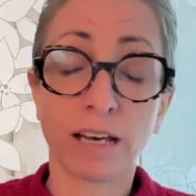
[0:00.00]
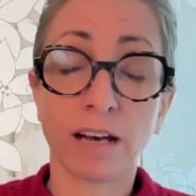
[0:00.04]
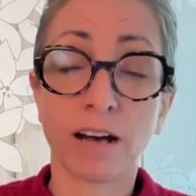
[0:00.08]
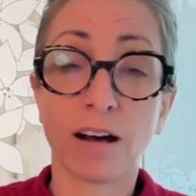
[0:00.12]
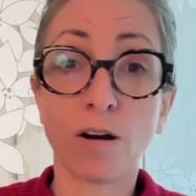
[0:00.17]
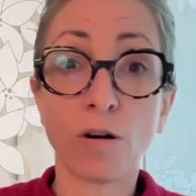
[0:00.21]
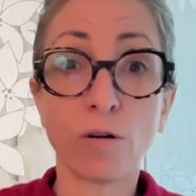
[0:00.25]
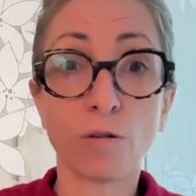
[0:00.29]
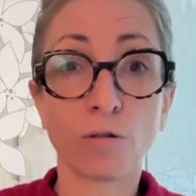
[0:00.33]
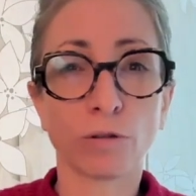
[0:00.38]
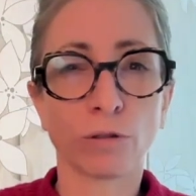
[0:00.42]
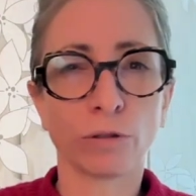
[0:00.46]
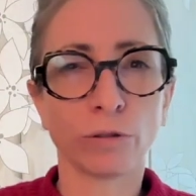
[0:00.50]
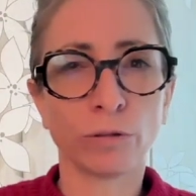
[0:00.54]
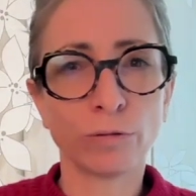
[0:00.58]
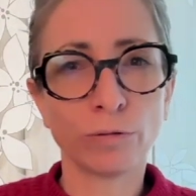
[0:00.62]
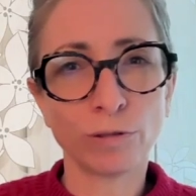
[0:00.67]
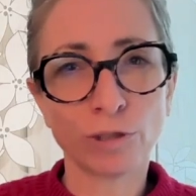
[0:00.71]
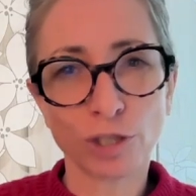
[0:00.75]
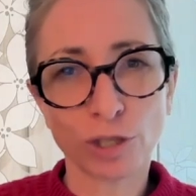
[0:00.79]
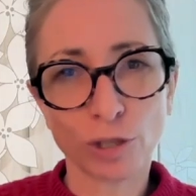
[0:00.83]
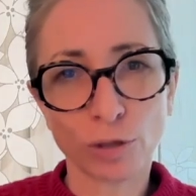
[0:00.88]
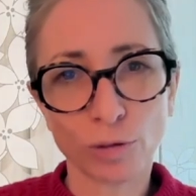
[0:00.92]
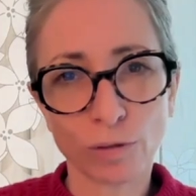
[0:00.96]
Oh, you
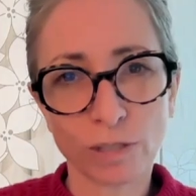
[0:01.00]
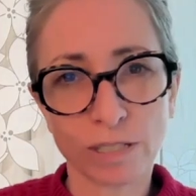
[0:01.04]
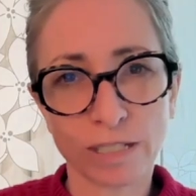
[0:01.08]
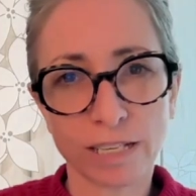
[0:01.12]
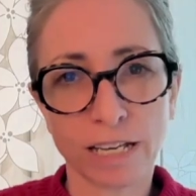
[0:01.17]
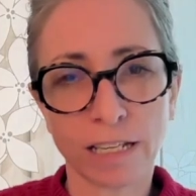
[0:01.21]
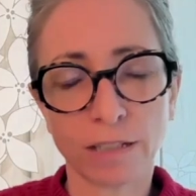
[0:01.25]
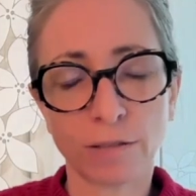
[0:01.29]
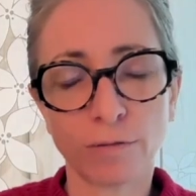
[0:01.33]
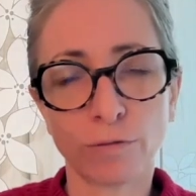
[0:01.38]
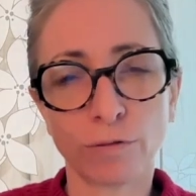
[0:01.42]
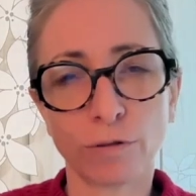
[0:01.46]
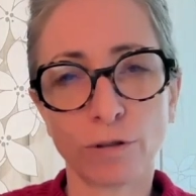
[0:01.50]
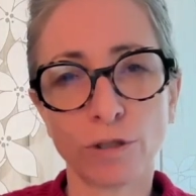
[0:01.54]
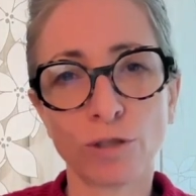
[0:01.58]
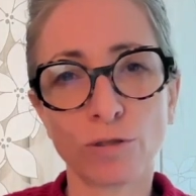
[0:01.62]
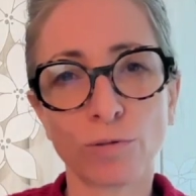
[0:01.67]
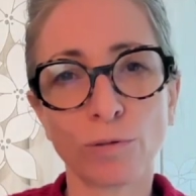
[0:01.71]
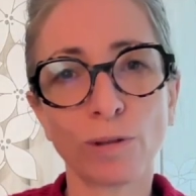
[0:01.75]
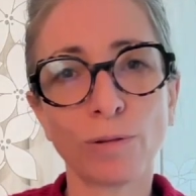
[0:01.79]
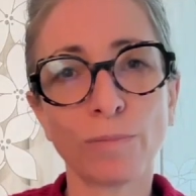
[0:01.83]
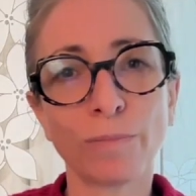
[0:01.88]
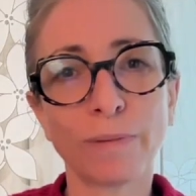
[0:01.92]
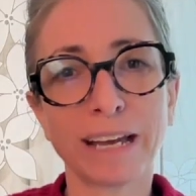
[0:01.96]
chose that
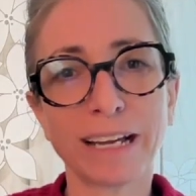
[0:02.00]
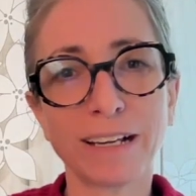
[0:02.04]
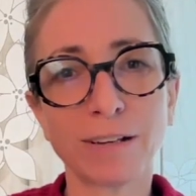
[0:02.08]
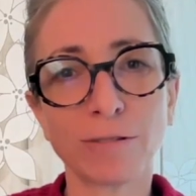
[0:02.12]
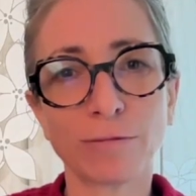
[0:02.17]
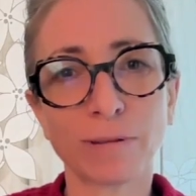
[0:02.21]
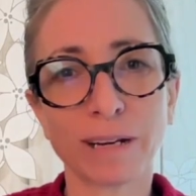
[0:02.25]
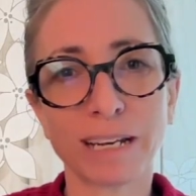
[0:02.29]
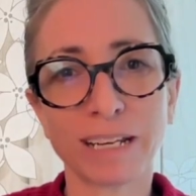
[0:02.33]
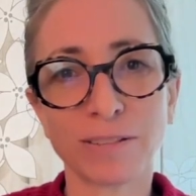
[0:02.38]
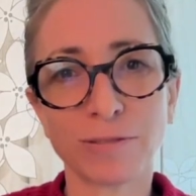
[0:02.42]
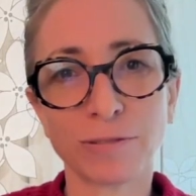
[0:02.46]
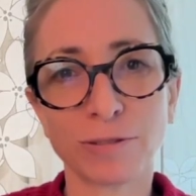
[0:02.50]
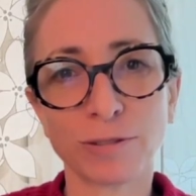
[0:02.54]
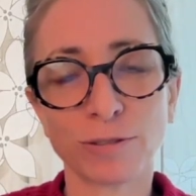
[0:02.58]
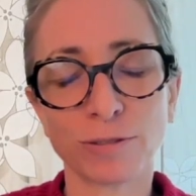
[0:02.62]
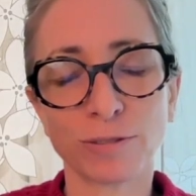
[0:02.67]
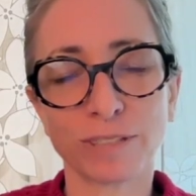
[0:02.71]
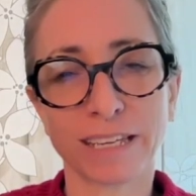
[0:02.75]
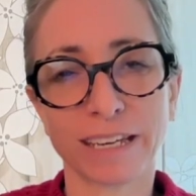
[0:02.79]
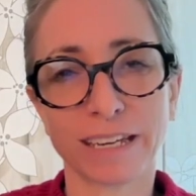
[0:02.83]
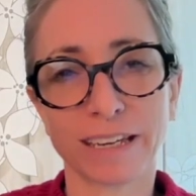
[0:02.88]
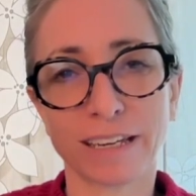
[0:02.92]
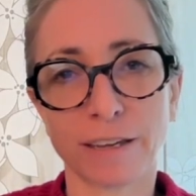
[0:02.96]
virtual background
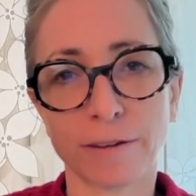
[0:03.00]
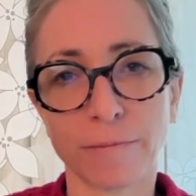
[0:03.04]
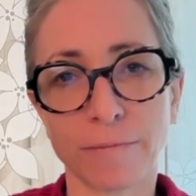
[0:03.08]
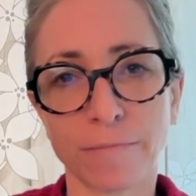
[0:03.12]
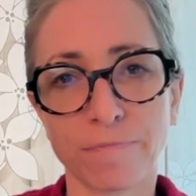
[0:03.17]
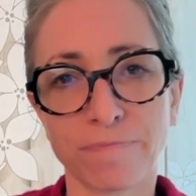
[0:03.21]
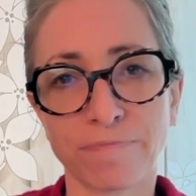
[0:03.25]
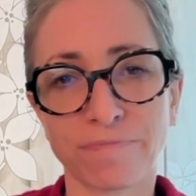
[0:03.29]
today.